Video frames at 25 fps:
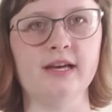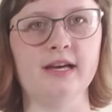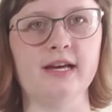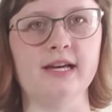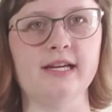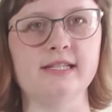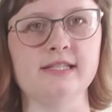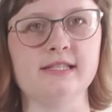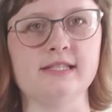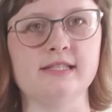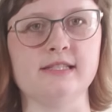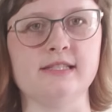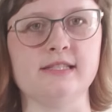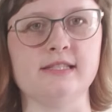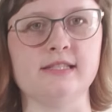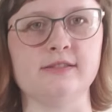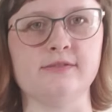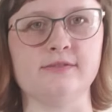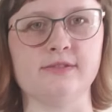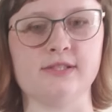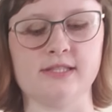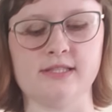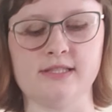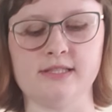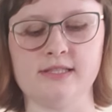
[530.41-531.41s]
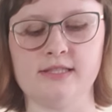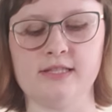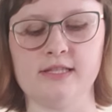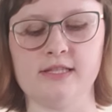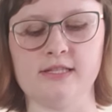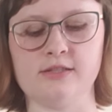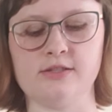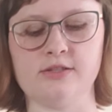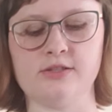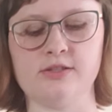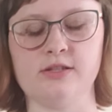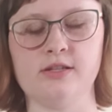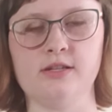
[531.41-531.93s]
I didn't even
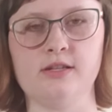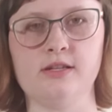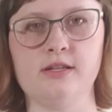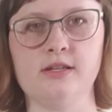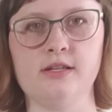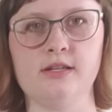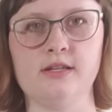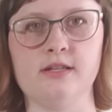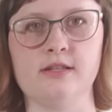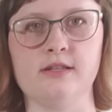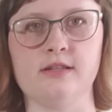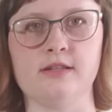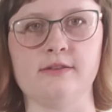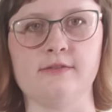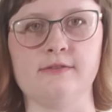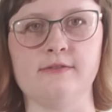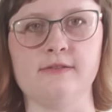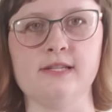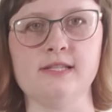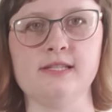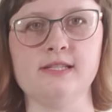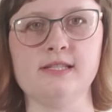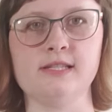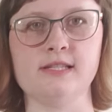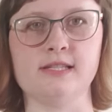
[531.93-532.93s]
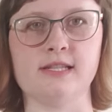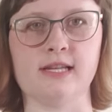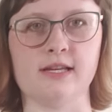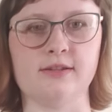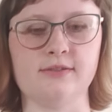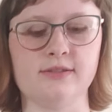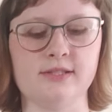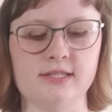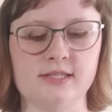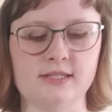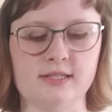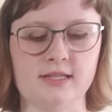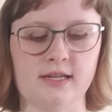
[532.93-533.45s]
stitch the facing
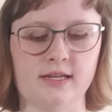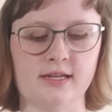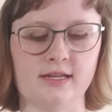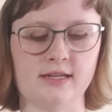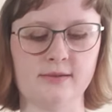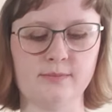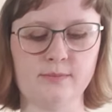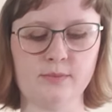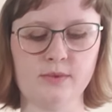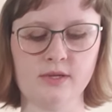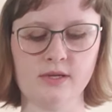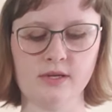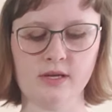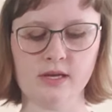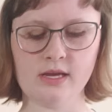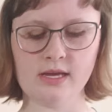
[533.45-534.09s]
down this time